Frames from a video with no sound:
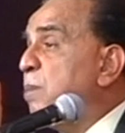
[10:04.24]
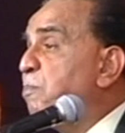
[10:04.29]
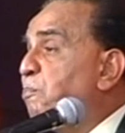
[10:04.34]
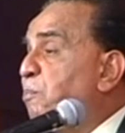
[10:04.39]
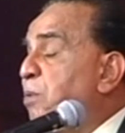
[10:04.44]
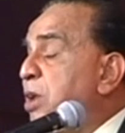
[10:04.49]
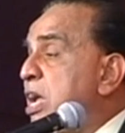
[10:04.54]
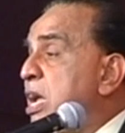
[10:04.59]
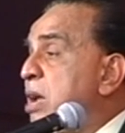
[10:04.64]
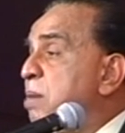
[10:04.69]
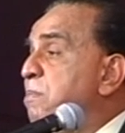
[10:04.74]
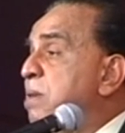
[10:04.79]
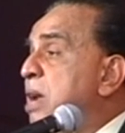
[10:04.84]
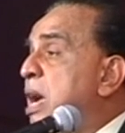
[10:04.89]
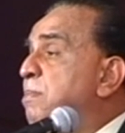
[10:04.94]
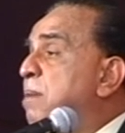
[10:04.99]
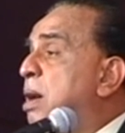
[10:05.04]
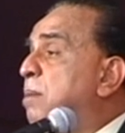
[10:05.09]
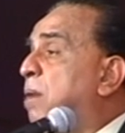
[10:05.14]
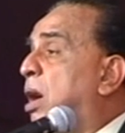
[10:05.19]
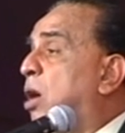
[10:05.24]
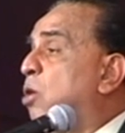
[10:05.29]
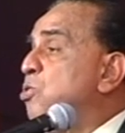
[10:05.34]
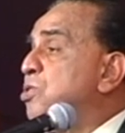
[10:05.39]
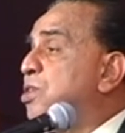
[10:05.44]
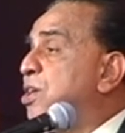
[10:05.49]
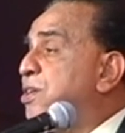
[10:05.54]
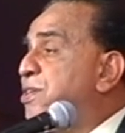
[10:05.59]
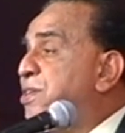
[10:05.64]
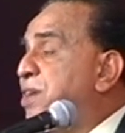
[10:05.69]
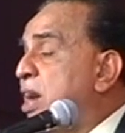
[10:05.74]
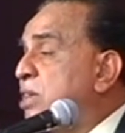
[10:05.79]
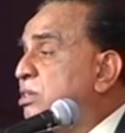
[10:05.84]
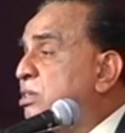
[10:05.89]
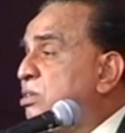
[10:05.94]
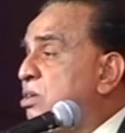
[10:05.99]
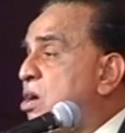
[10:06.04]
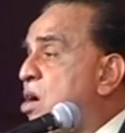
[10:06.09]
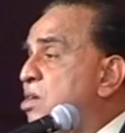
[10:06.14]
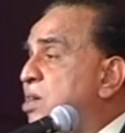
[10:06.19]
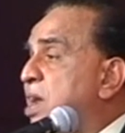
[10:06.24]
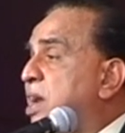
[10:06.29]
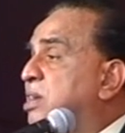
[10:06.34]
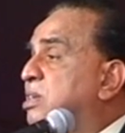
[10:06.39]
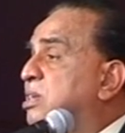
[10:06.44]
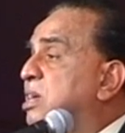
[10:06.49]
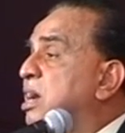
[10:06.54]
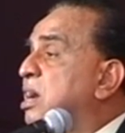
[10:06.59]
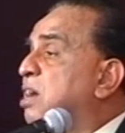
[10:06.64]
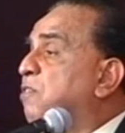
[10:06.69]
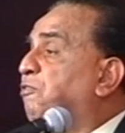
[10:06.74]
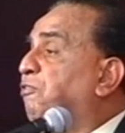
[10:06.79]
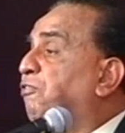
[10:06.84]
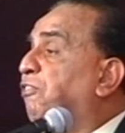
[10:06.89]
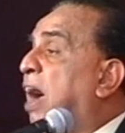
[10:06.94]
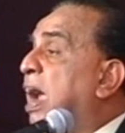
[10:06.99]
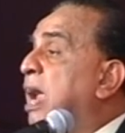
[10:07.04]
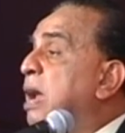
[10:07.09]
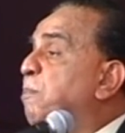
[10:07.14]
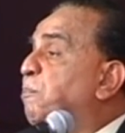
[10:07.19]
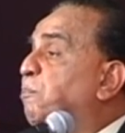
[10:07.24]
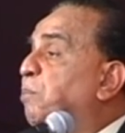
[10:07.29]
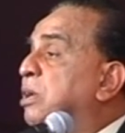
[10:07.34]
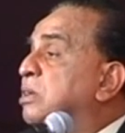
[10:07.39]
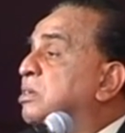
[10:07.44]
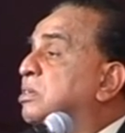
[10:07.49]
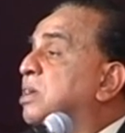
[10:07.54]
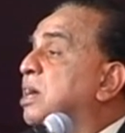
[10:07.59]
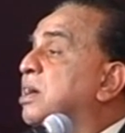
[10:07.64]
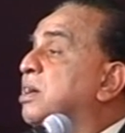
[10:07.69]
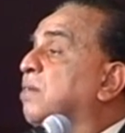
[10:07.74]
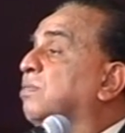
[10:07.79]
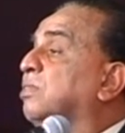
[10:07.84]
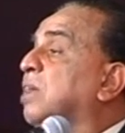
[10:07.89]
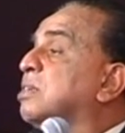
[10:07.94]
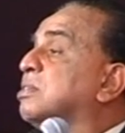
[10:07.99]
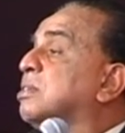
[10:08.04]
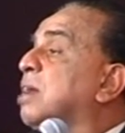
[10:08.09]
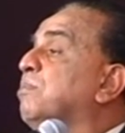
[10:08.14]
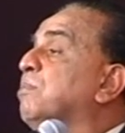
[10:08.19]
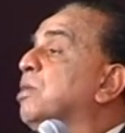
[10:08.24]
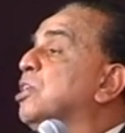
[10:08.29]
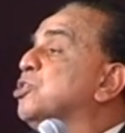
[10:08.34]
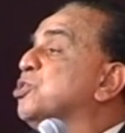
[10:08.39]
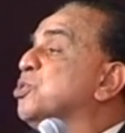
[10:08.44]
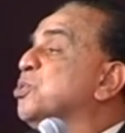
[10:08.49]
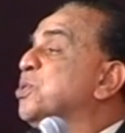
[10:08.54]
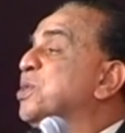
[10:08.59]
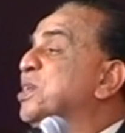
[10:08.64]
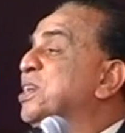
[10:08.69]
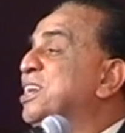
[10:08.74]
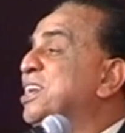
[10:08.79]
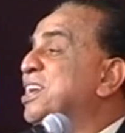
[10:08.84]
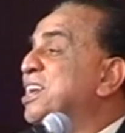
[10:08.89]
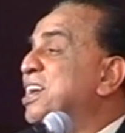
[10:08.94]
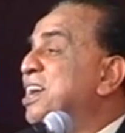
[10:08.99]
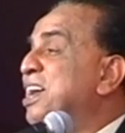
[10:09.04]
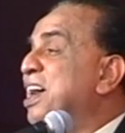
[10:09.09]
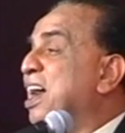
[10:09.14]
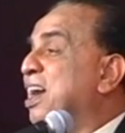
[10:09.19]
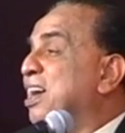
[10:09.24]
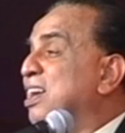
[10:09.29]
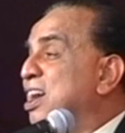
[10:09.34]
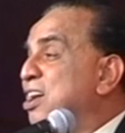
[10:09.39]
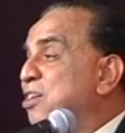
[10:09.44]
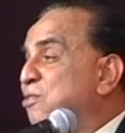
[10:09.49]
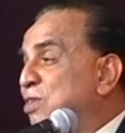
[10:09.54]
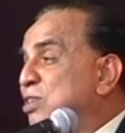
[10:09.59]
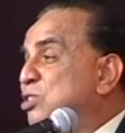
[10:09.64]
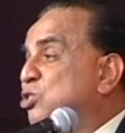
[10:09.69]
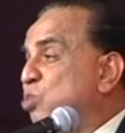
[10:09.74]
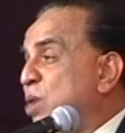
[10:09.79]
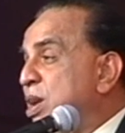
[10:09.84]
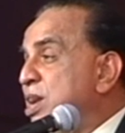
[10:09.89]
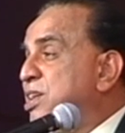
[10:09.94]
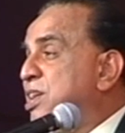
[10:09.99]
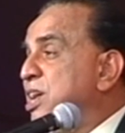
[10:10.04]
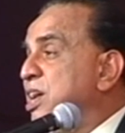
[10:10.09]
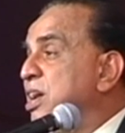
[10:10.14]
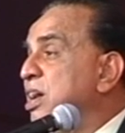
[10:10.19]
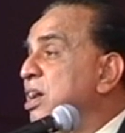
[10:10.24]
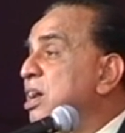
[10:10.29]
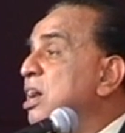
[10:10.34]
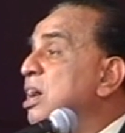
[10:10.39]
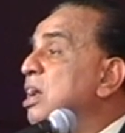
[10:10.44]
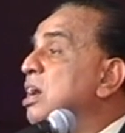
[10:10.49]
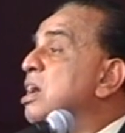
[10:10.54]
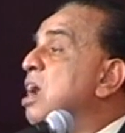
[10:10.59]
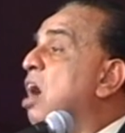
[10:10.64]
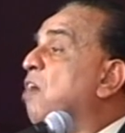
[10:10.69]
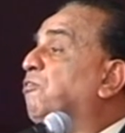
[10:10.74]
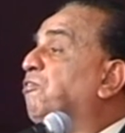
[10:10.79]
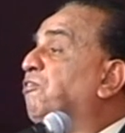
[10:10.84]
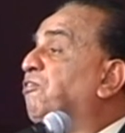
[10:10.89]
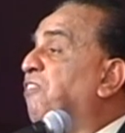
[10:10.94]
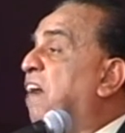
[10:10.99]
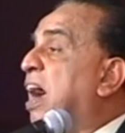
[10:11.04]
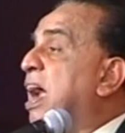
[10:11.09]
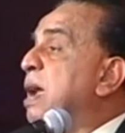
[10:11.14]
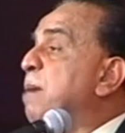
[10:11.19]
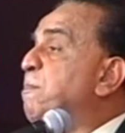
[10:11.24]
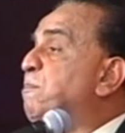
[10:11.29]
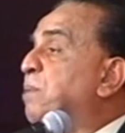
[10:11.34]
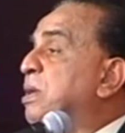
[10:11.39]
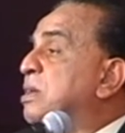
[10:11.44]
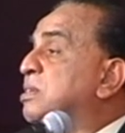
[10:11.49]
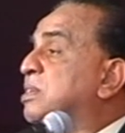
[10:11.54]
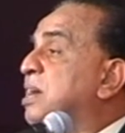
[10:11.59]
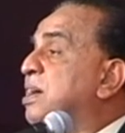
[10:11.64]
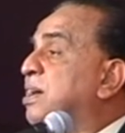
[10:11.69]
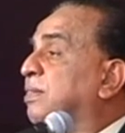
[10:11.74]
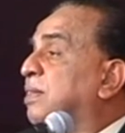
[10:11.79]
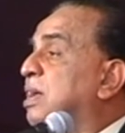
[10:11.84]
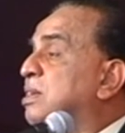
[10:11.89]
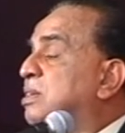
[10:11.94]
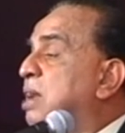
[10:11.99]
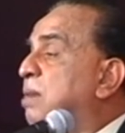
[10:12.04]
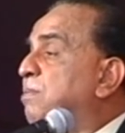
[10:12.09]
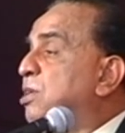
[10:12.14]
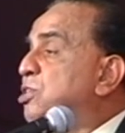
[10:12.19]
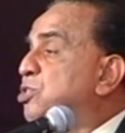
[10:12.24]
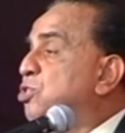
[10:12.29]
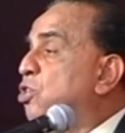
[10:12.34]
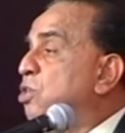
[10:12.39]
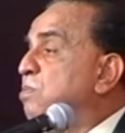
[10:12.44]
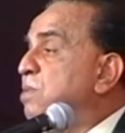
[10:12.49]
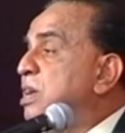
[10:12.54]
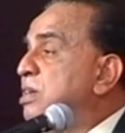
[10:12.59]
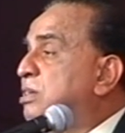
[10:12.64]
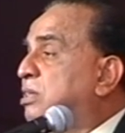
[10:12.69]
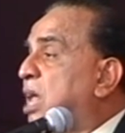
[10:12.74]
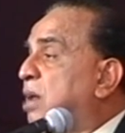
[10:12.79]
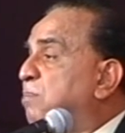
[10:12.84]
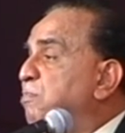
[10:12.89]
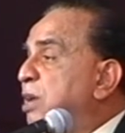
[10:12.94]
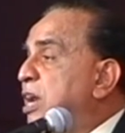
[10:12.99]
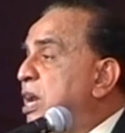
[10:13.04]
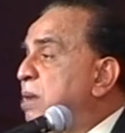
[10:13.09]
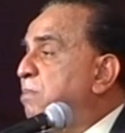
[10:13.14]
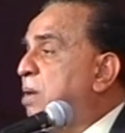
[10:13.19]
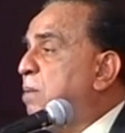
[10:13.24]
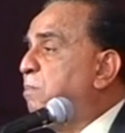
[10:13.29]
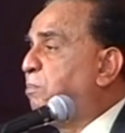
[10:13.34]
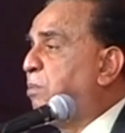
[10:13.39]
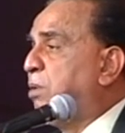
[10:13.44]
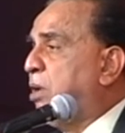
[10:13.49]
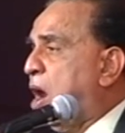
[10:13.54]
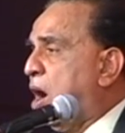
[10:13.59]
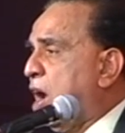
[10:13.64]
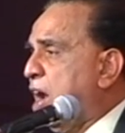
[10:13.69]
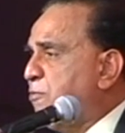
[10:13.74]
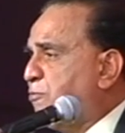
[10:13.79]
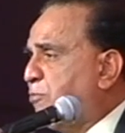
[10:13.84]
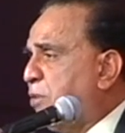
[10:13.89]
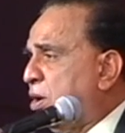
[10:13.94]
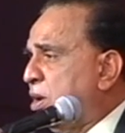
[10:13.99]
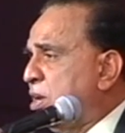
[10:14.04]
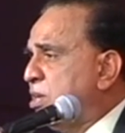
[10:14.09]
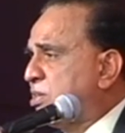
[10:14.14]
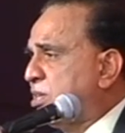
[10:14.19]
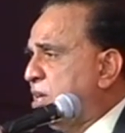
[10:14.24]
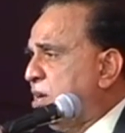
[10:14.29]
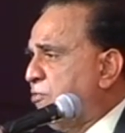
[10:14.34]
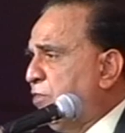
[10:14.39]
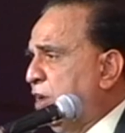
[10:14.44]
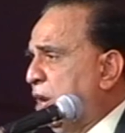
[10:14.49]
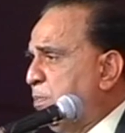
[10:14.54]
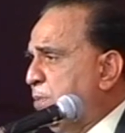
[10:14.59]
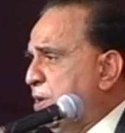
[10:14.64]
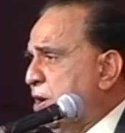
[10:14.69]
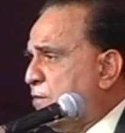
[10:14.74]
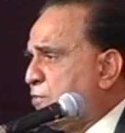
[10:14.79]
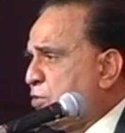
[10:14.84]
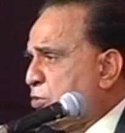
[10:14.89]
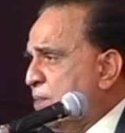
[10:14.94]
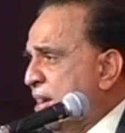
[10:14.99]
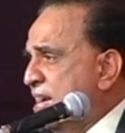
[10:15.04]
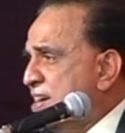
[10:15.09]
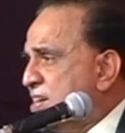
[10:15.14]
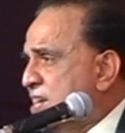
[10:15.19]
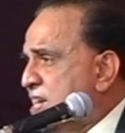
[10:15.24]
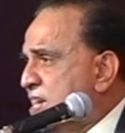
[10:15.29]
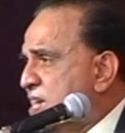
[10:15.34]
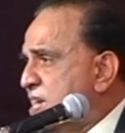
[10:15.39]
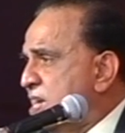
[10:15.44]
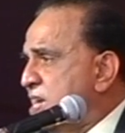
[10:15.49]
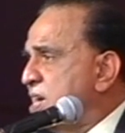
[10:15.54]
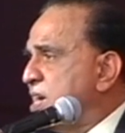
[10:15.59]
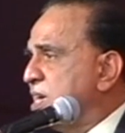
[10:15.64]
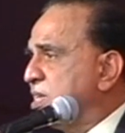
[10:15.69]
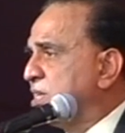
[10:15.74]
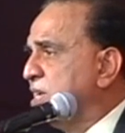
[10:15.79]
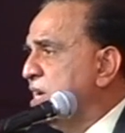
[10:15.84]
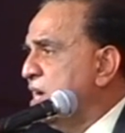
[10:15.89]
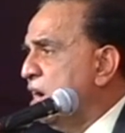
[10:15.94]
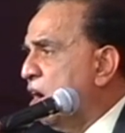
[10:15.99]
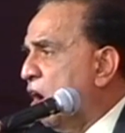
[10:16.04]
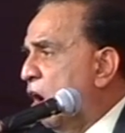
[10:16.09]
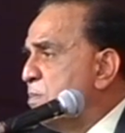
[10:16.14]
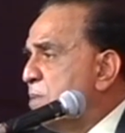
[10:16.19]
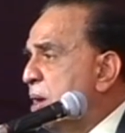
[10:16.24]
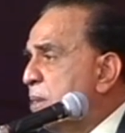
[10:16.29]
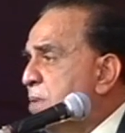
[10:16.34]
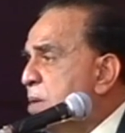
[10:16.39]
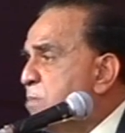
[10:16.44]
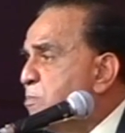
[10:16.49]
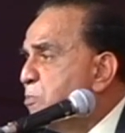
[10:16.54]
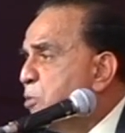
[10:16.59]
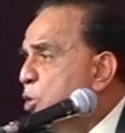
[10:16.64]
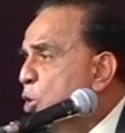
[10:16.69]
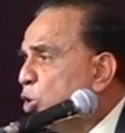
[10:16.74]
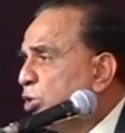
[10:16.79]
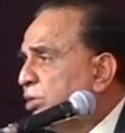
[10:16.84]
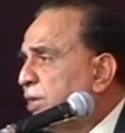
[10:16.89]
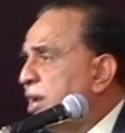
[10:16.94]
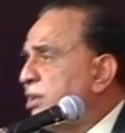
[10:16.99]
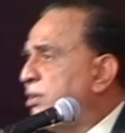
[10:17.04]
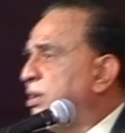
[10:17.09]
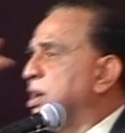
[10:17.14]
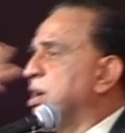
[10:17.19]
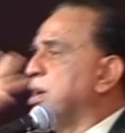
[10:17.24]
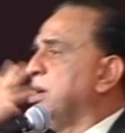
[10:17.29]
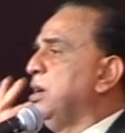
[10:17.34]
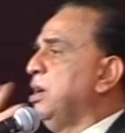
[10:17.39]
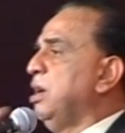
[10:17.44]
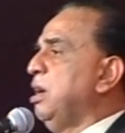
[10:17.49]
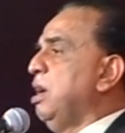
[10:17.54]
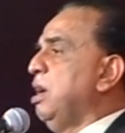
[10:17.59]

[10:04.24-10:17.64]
the premium amount does not exceed 5% of the sum assured, earlier it was 20, now 5% of the sum assured means the minimum life policy will be of 20 years or maybe more than that.